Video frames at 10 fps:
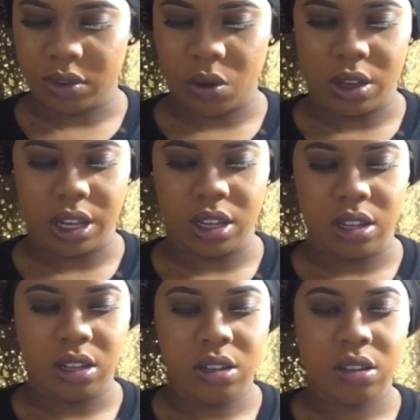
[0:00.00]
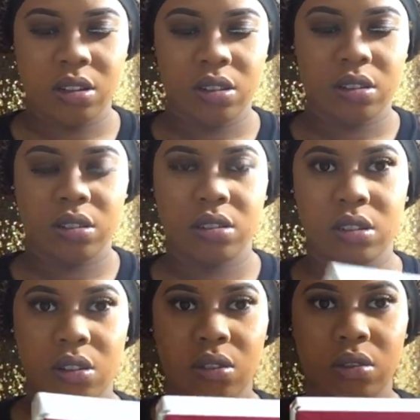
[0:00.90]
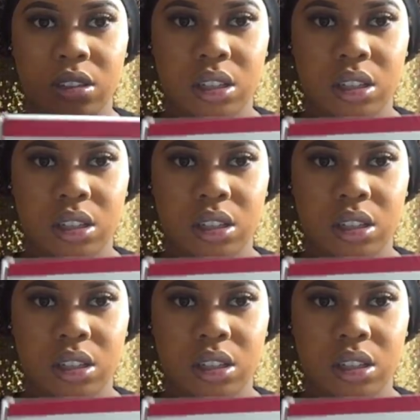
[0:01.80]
Okay, so